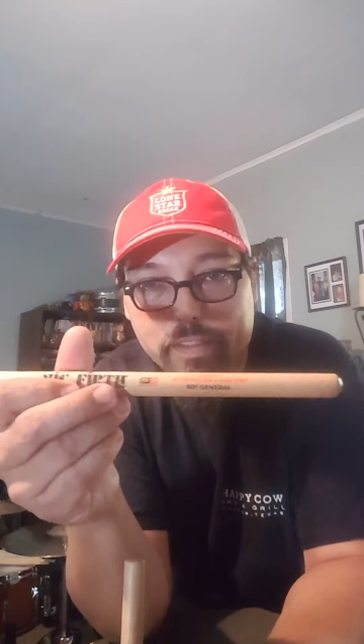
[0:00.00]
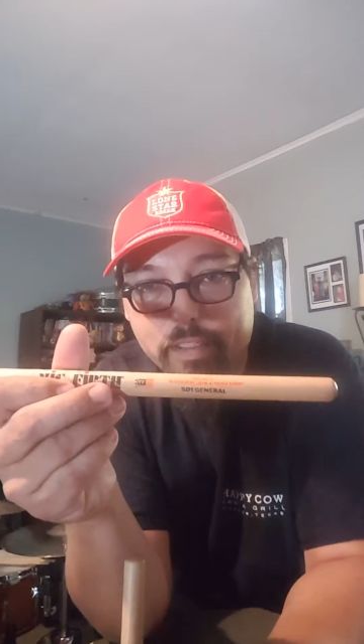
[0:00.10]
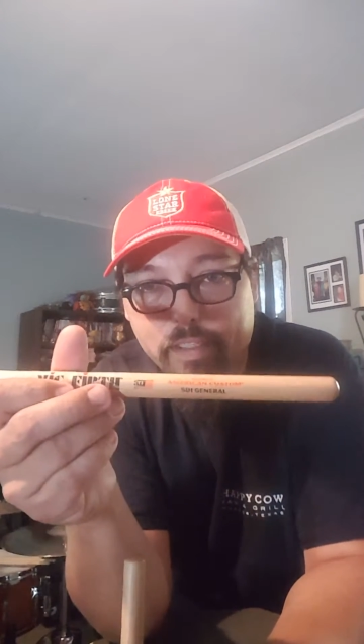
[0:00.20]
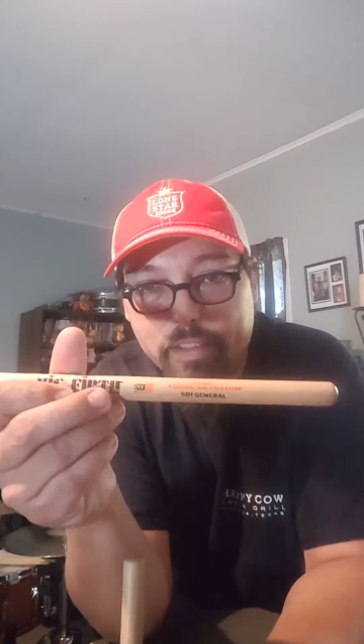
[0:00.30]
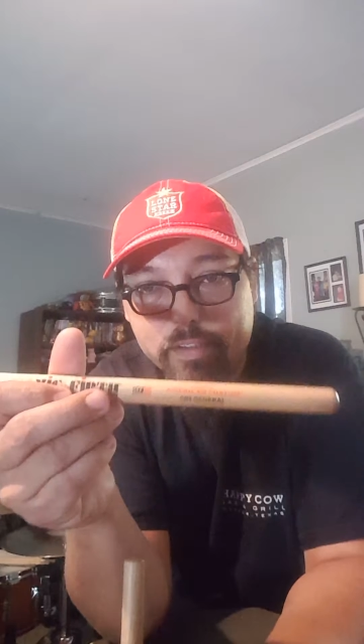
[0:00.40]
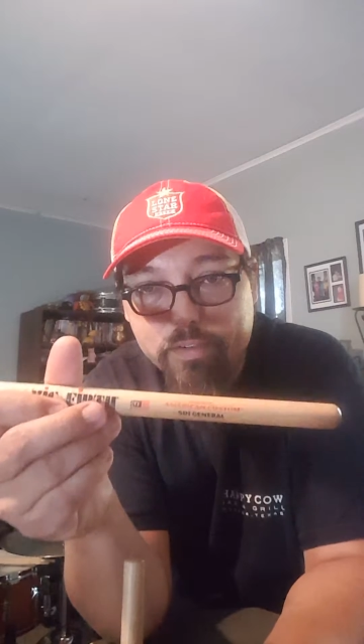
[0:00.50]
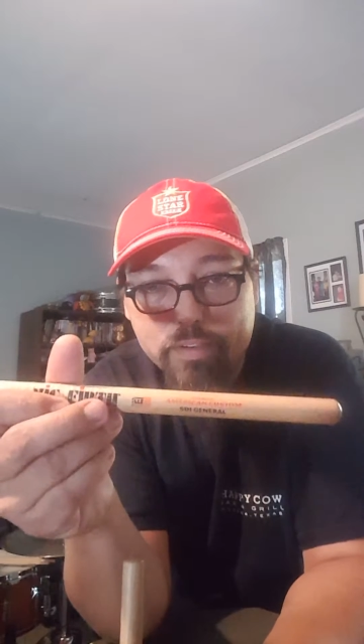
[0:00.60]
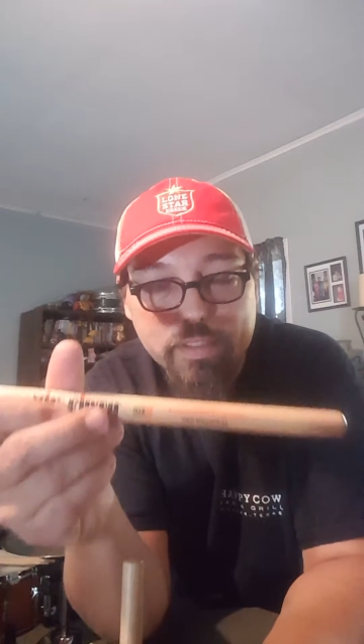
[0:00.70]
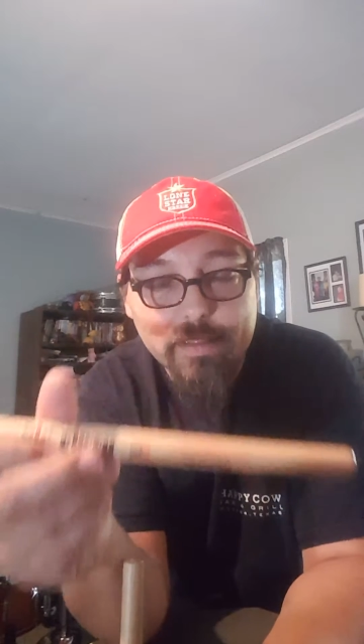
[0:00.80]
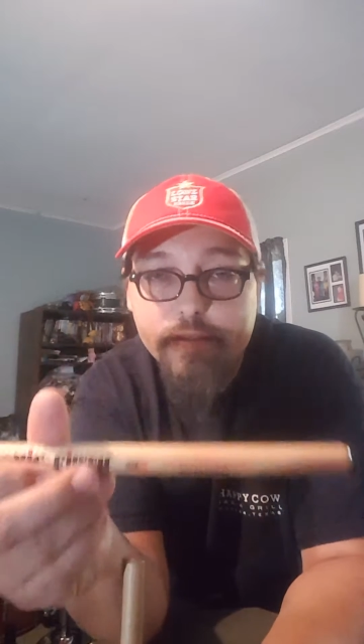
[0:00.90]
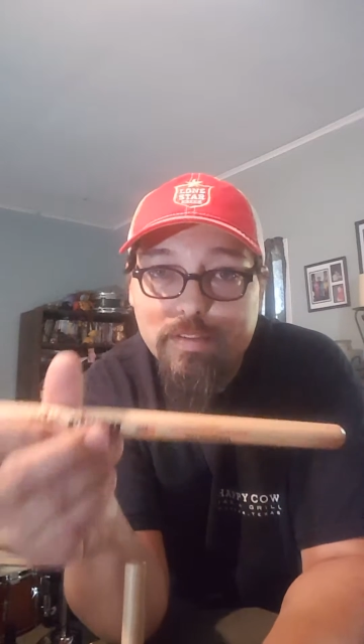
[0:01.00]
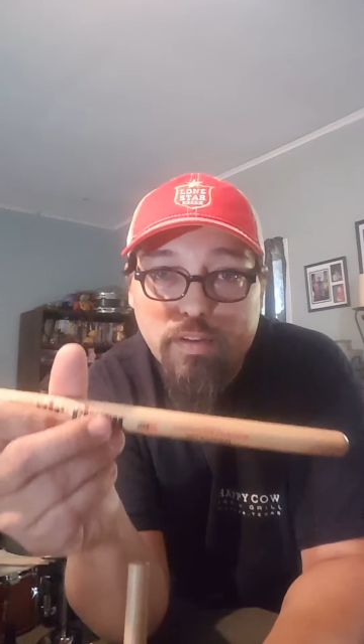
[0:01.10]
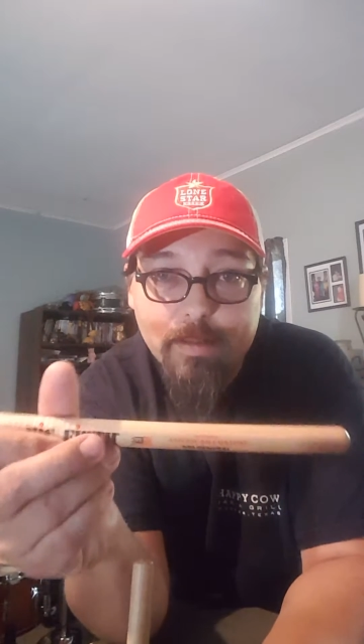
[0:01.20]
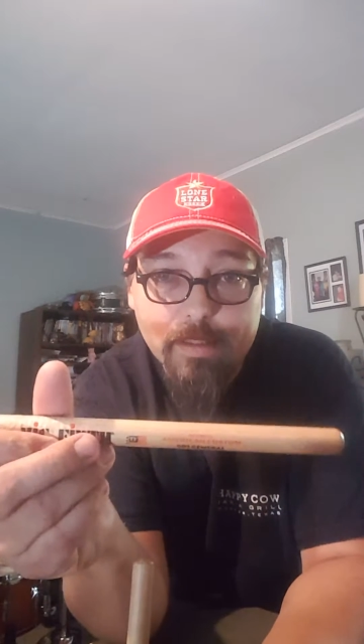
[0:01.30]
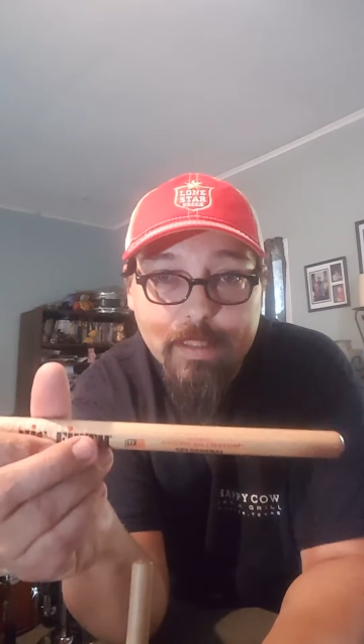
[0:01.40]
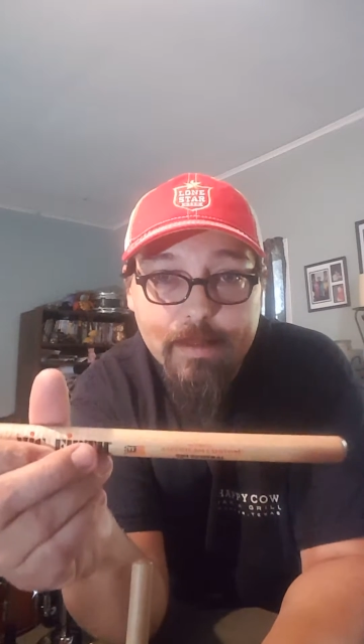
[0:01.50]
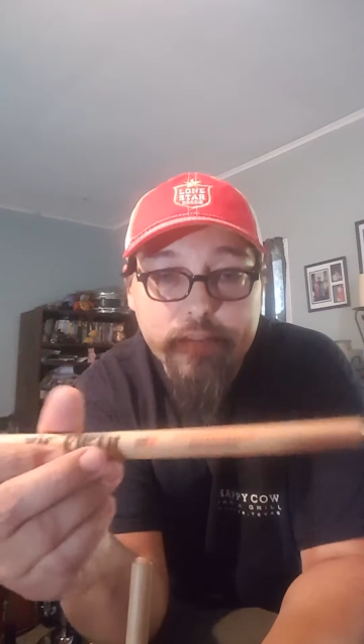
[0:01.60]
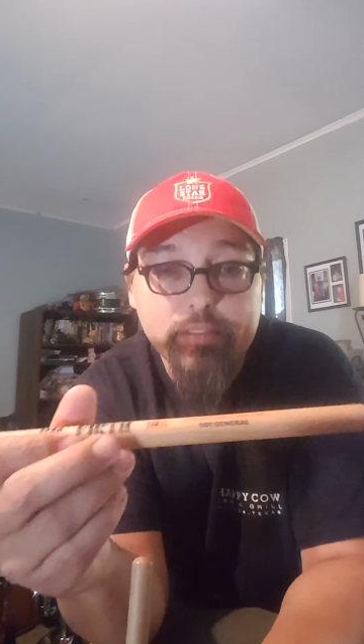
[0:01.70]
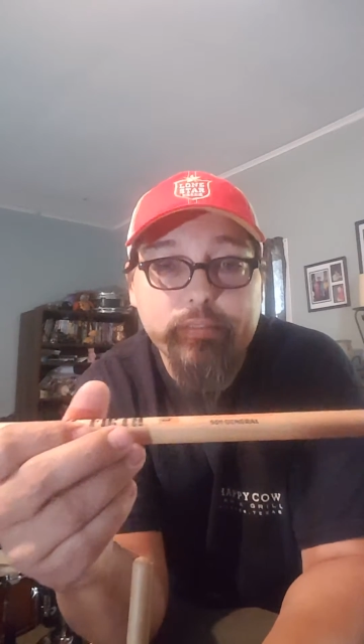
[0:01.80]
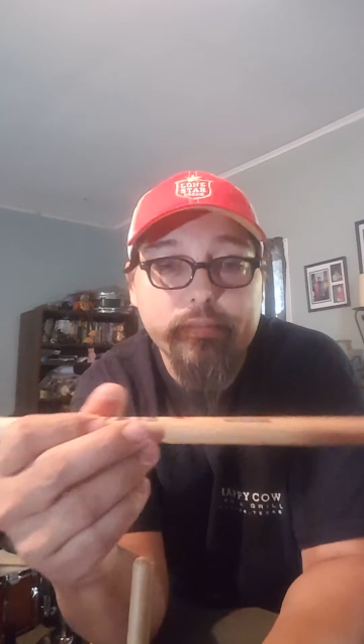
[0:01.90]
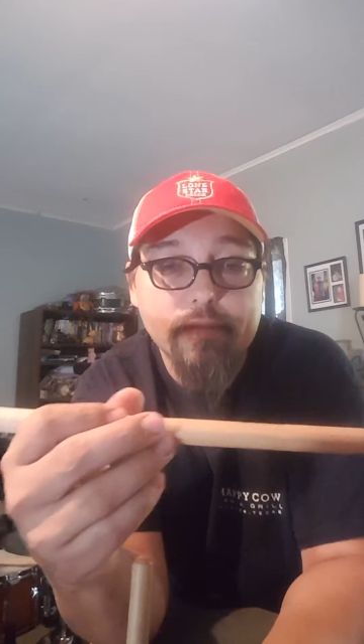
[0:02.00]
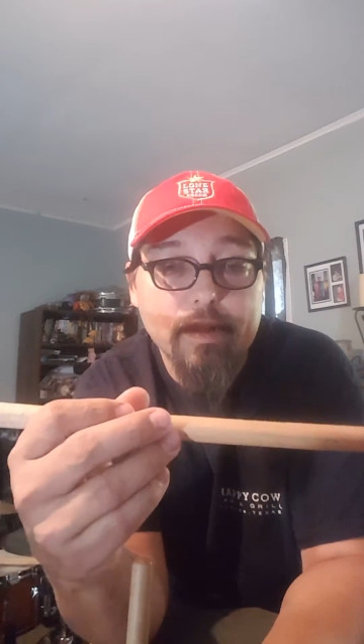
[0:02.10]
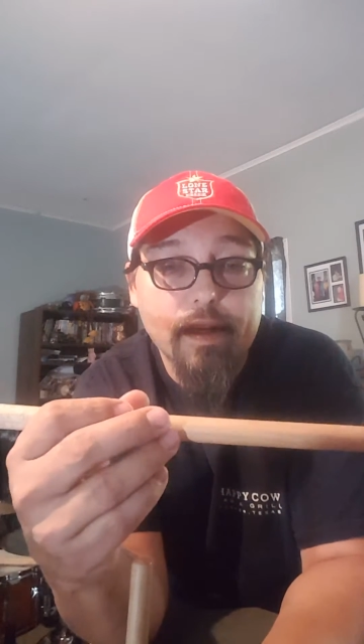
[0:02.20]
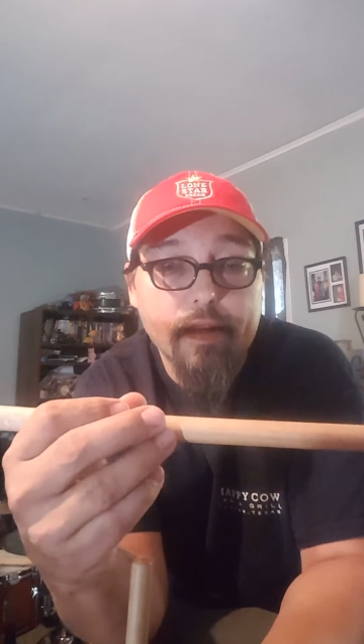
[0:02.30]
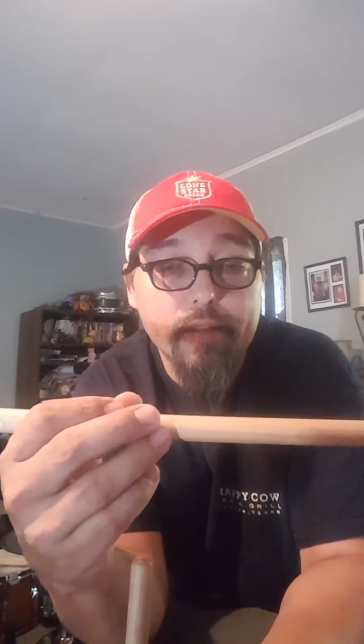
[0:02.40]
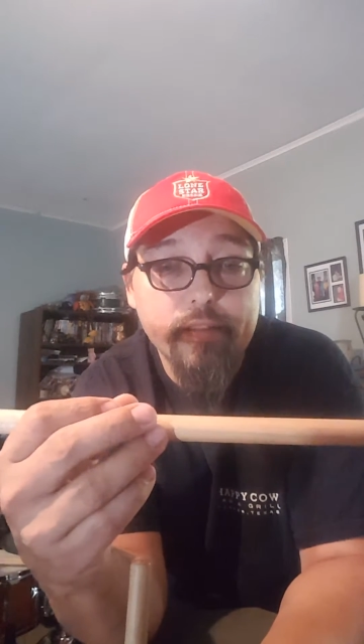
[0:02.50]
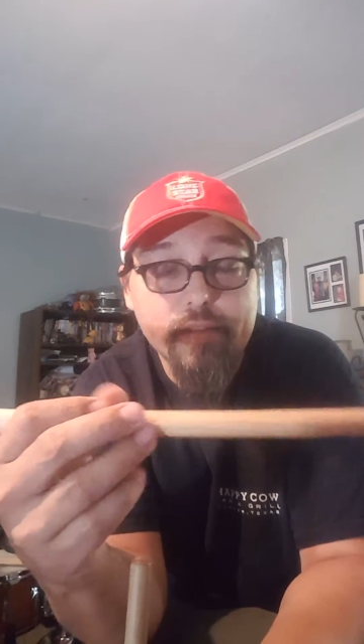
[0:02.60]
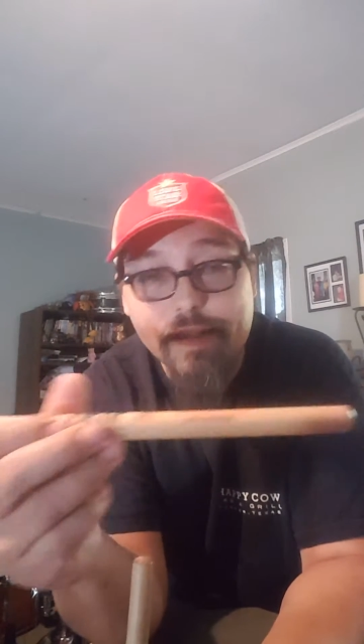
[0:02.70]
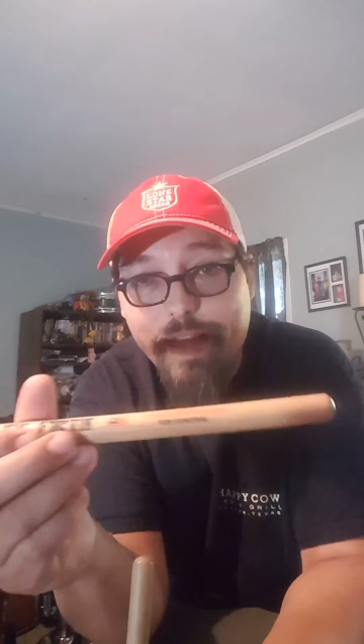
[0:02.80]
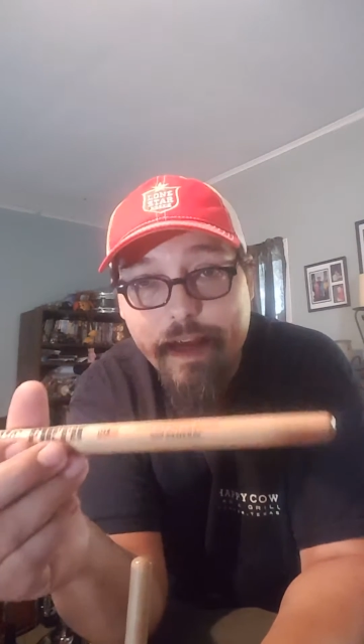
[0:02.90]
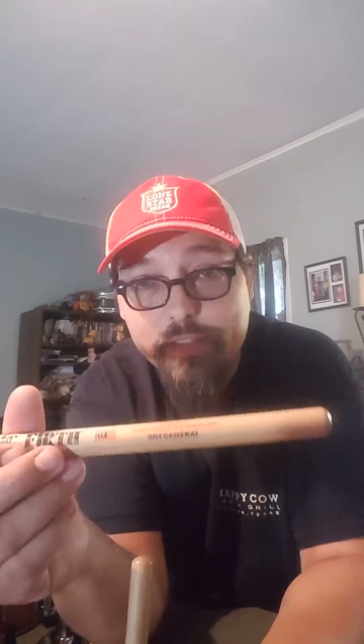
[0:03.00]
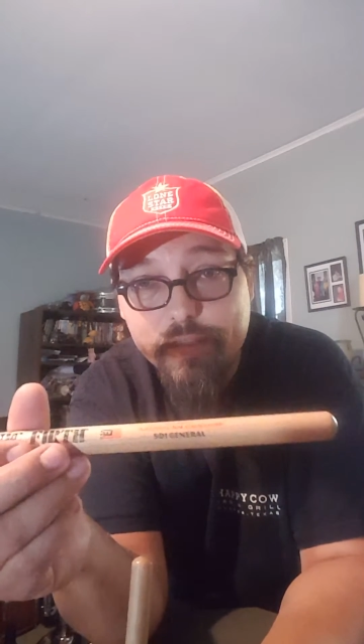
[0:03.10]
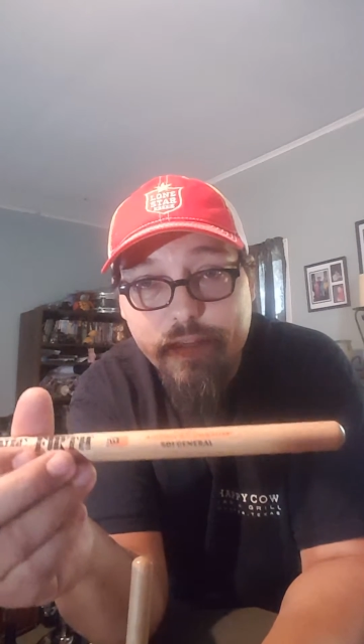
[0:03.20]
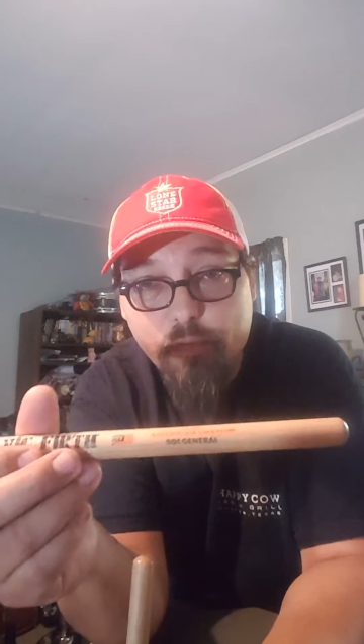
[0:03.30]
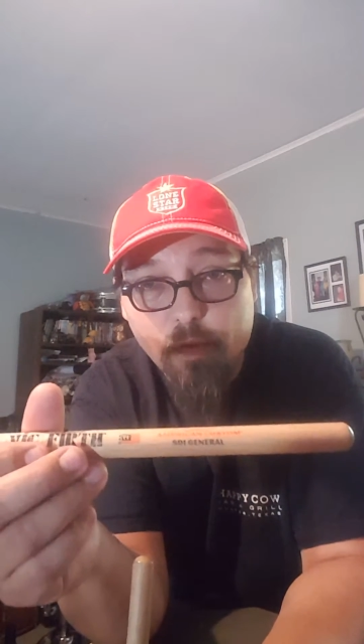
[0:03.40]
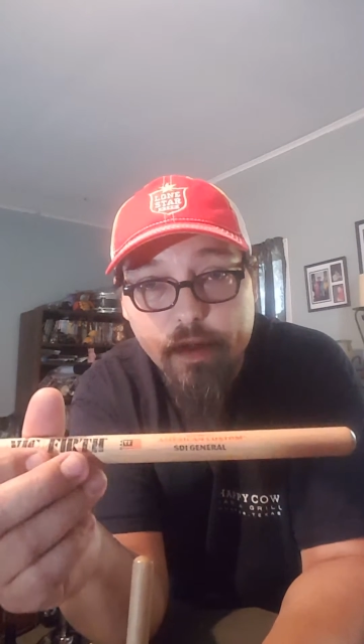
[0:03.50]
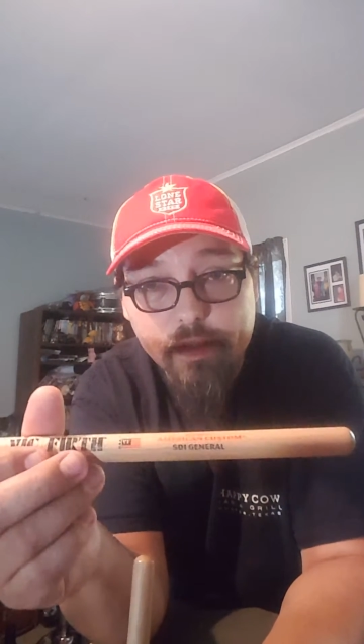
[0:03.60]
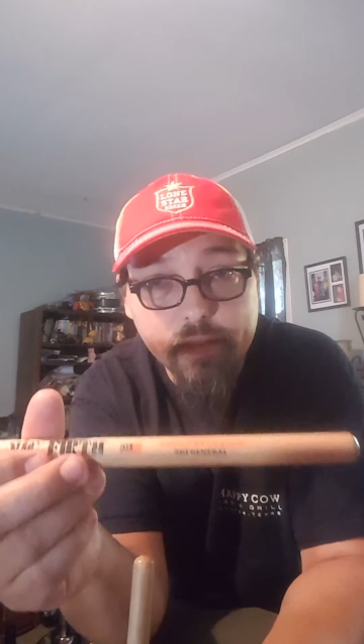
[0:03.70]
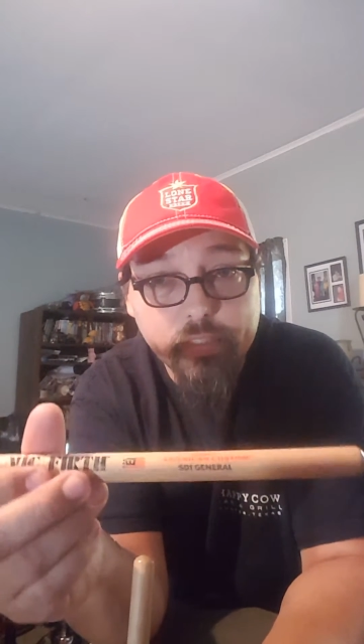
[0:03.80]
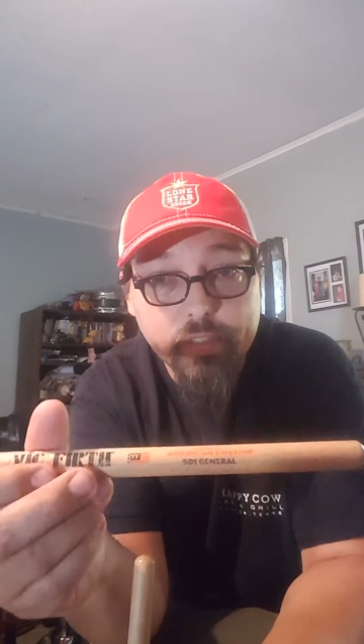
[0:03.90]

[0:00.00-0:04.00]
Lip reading: usually this is on the list. This is an SD1.